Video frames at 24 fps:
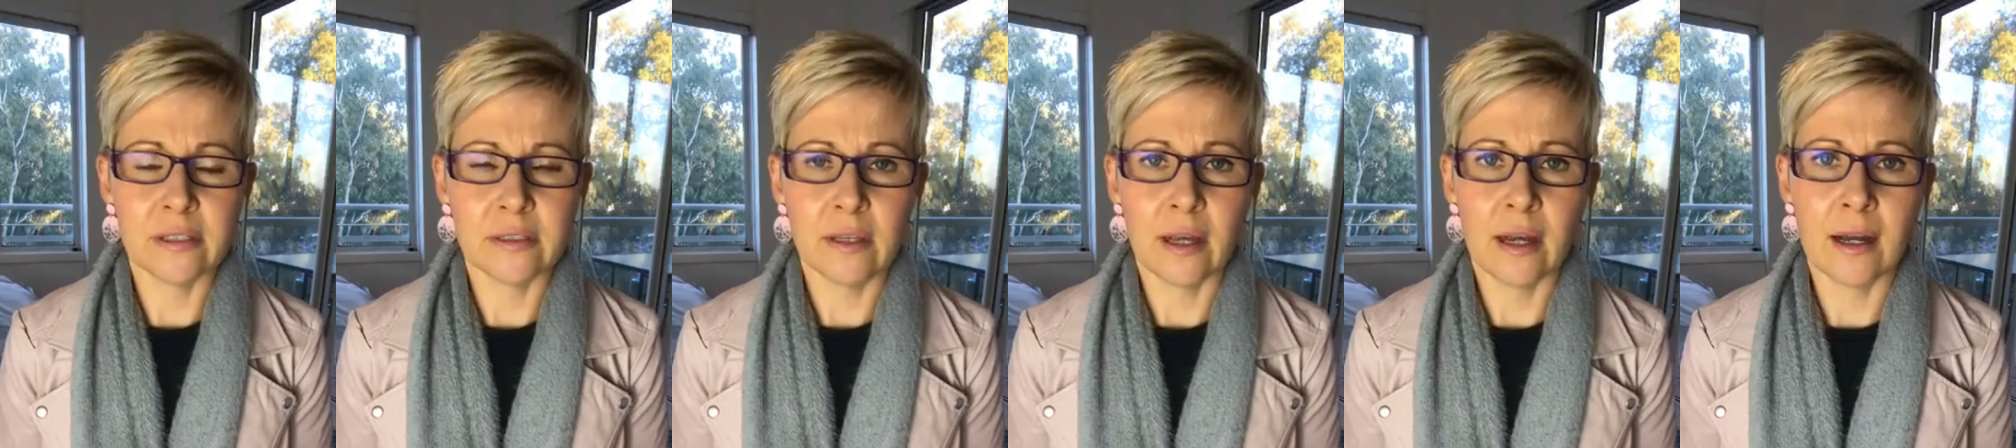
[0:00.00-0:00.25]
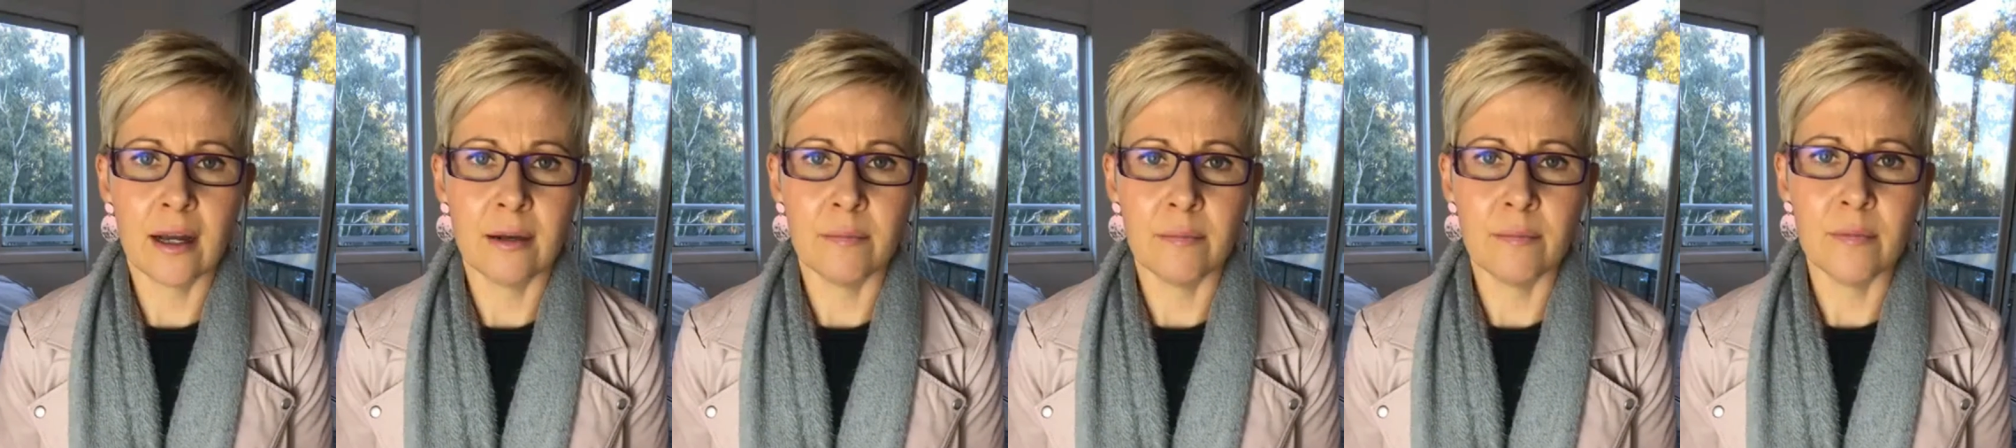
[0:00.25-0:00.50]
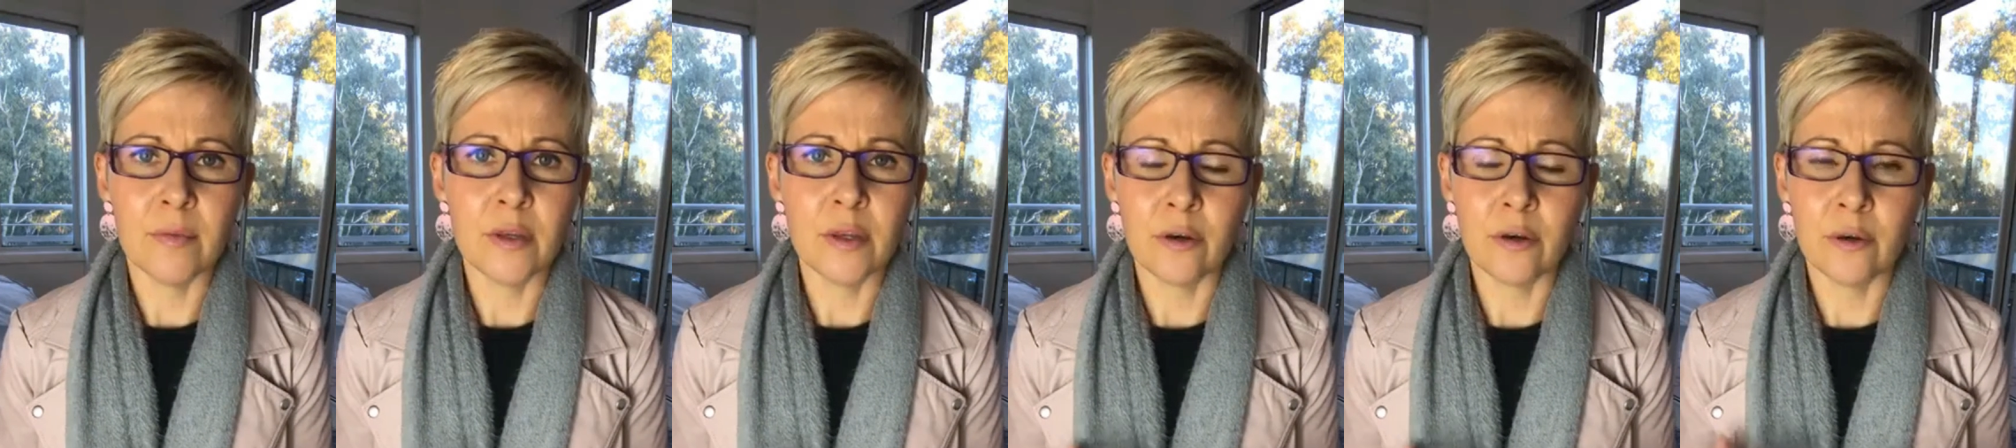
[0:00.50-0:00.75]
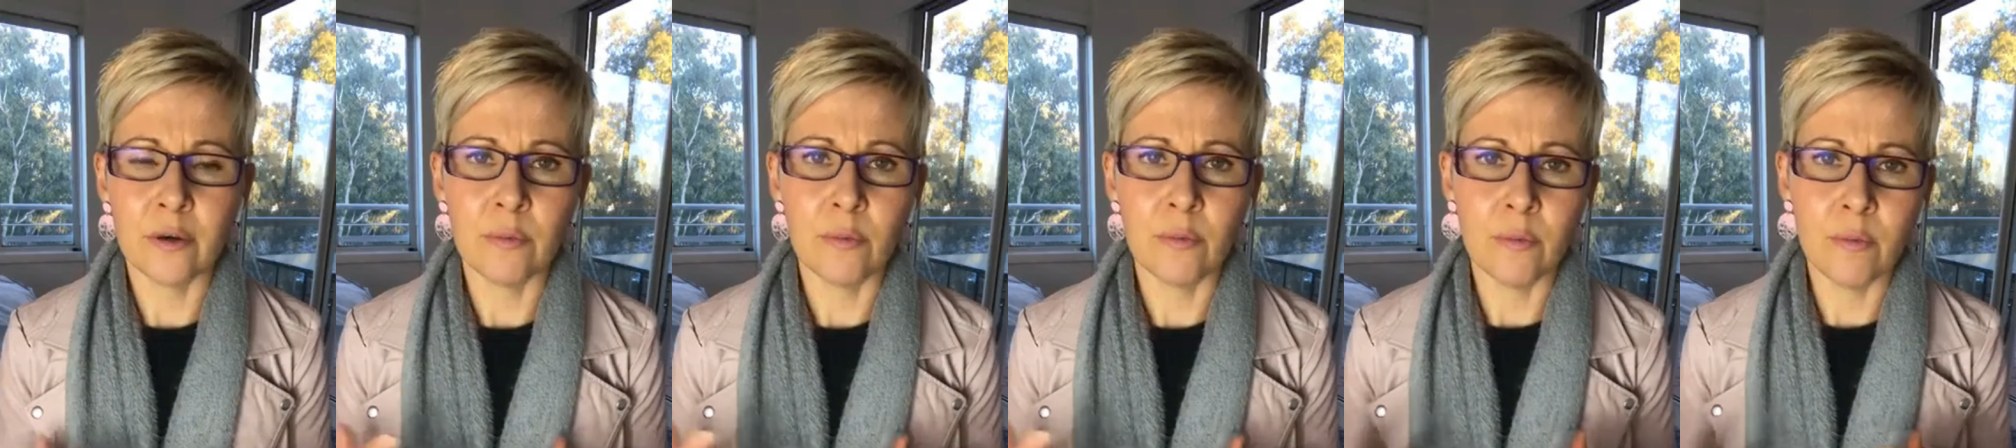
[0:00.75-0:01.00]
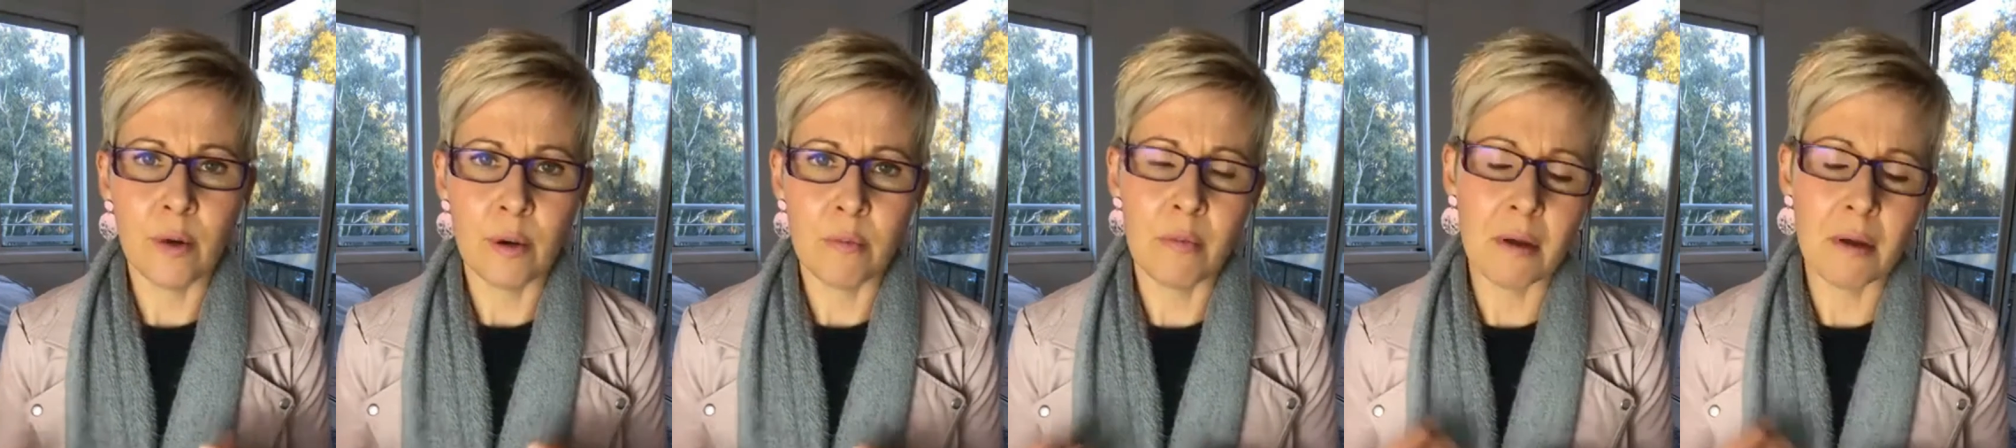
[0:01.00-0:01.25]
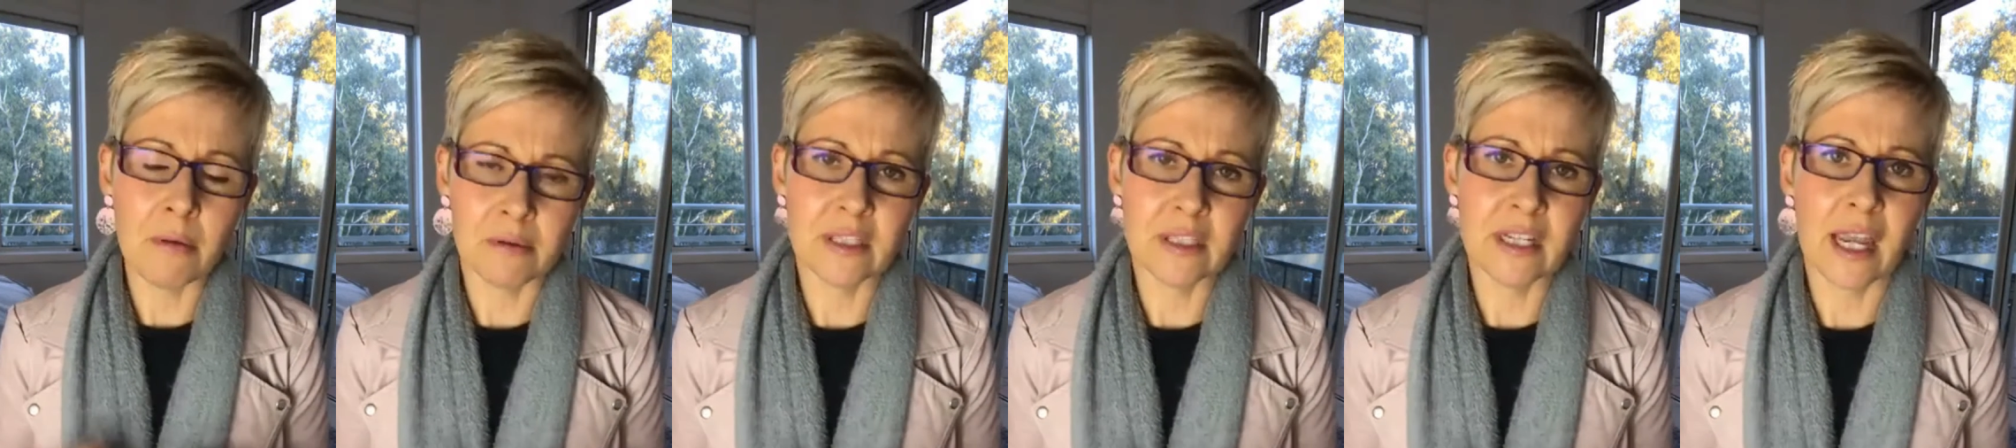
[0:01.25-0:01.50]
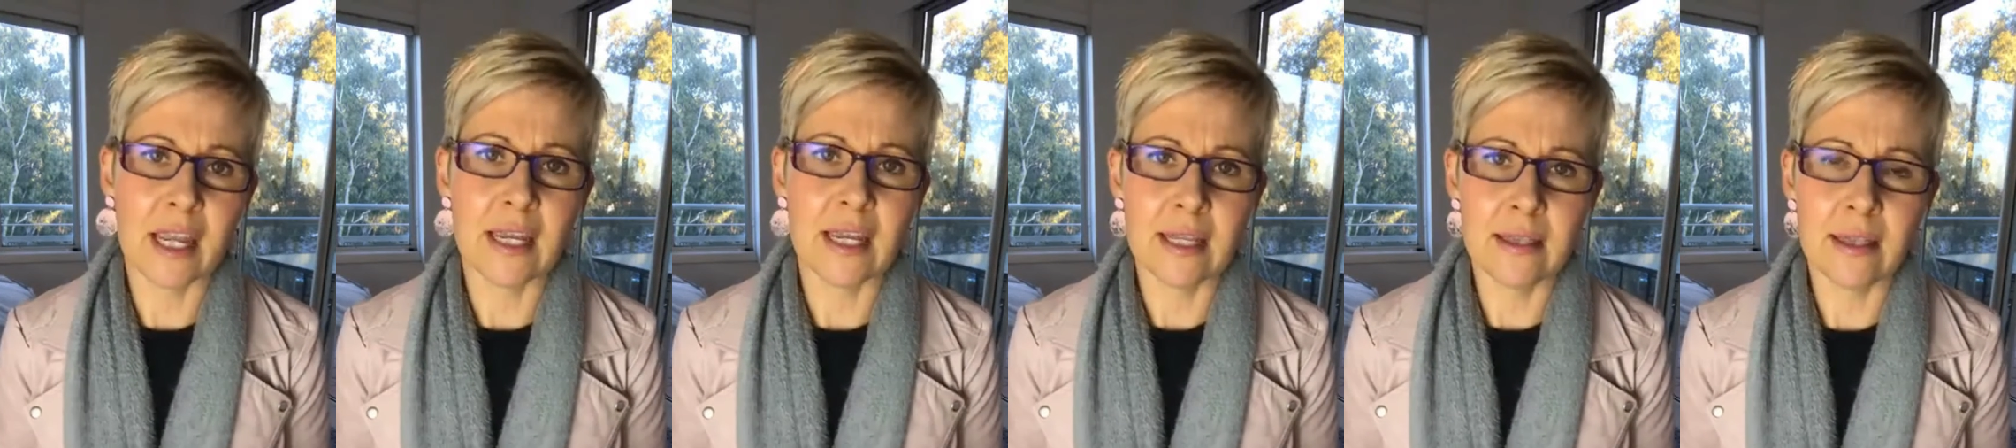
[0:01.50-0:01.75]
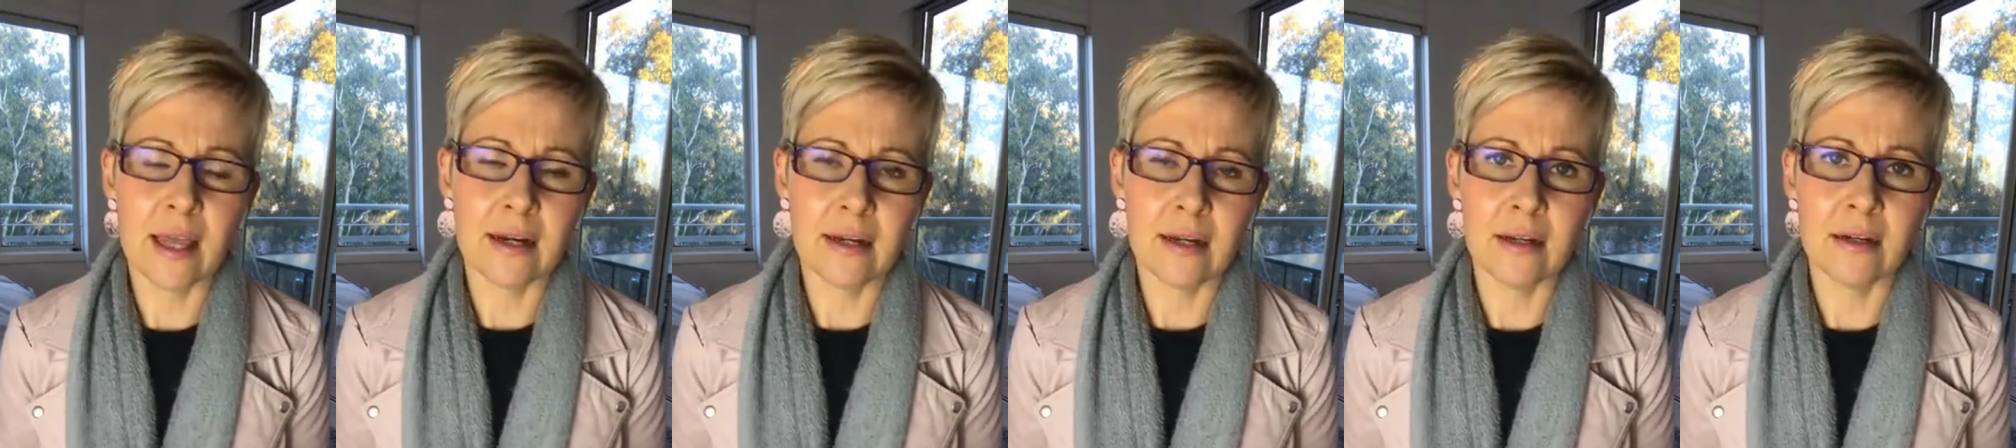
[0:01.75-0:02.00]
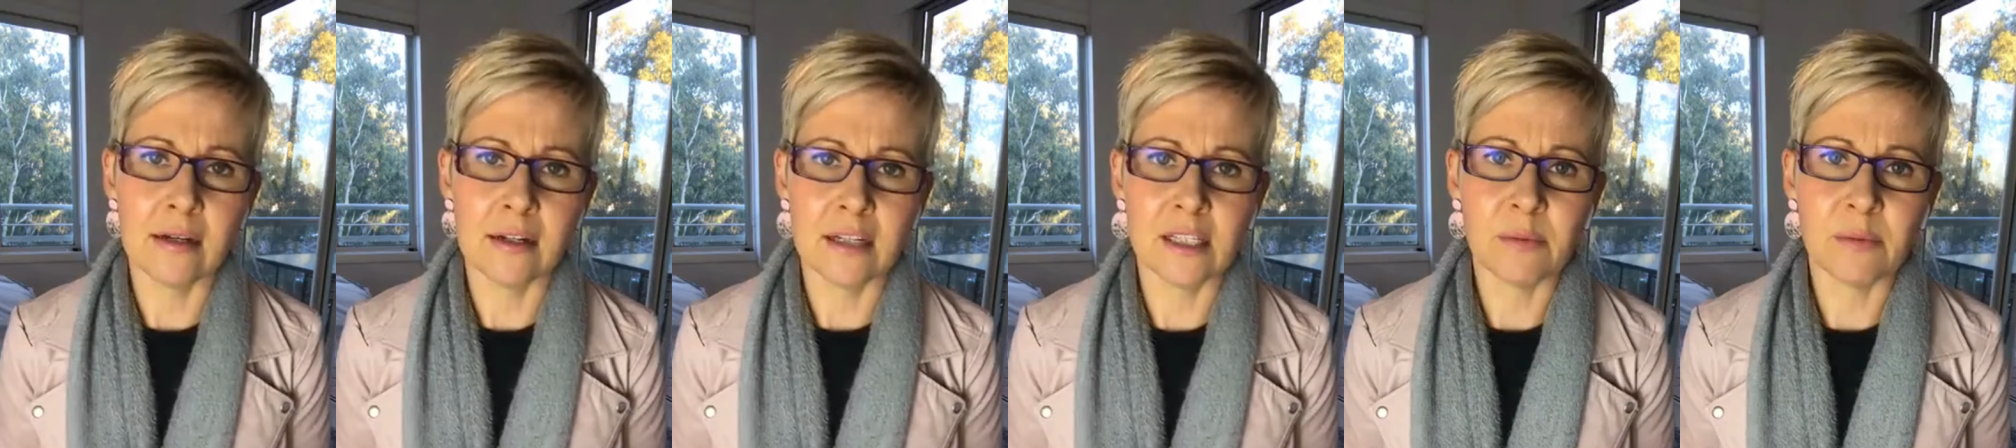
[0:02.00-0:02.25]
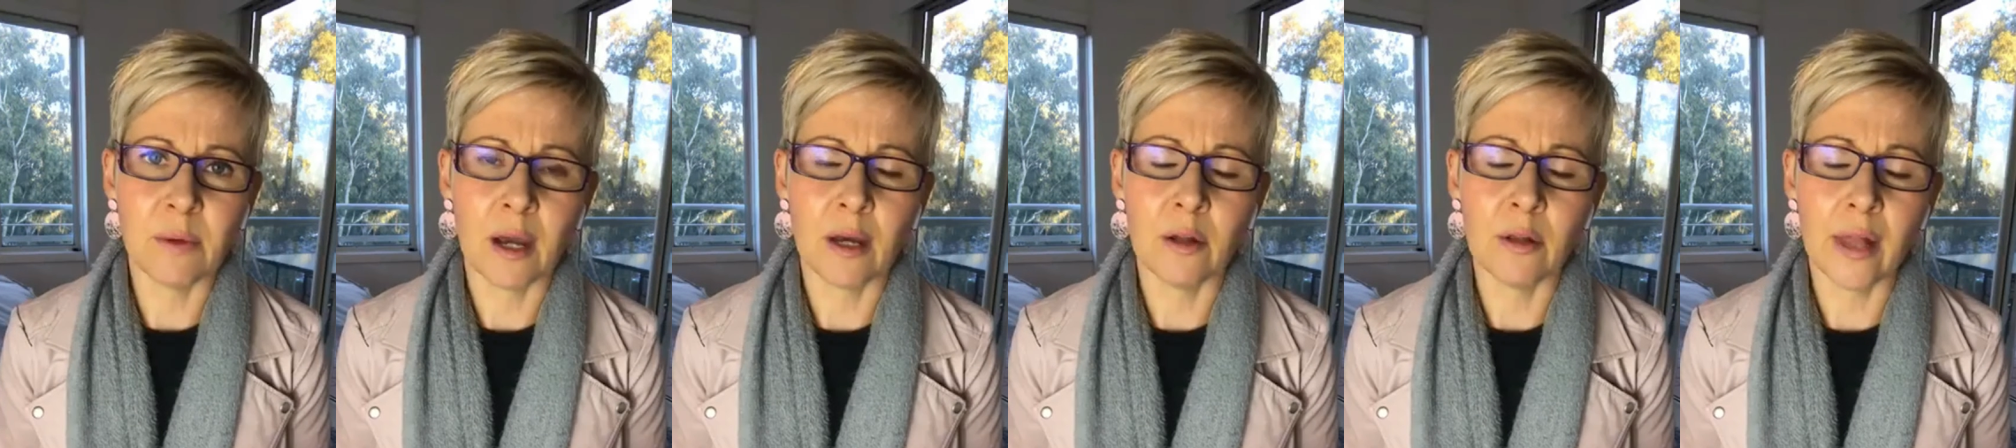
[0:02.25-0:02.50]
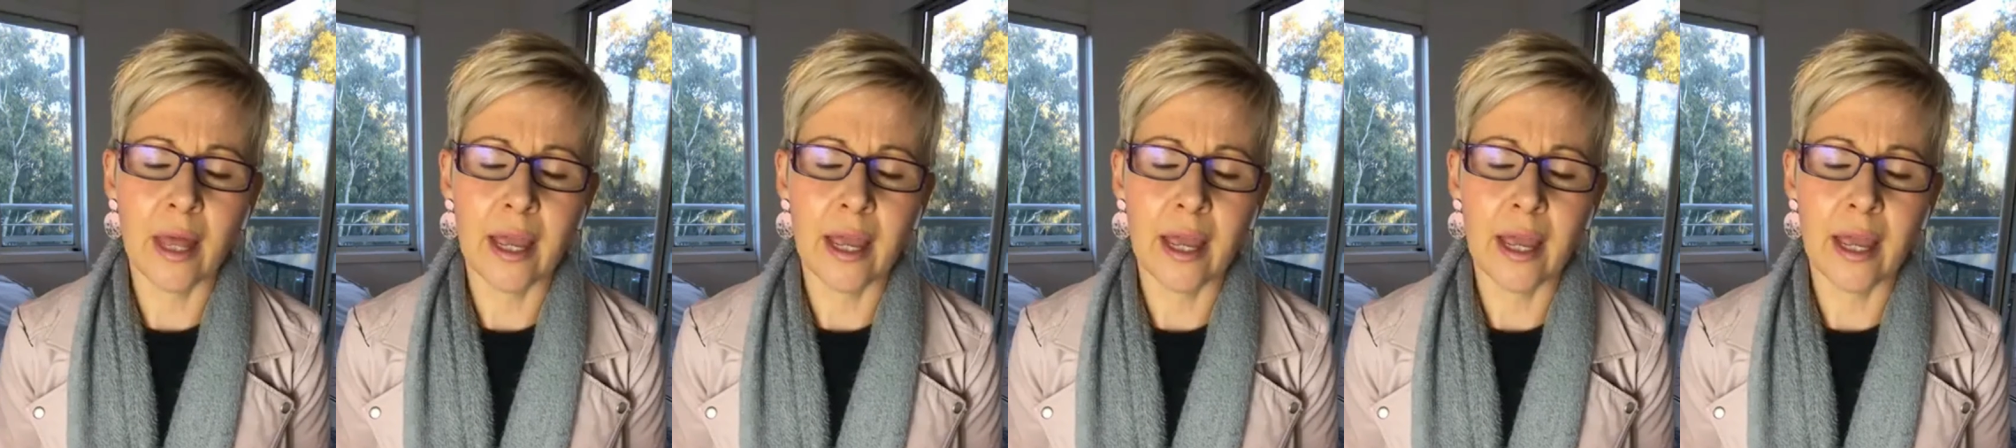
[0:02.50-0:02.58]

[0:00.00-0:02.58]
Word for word: um, you know, when we're taking that in as well.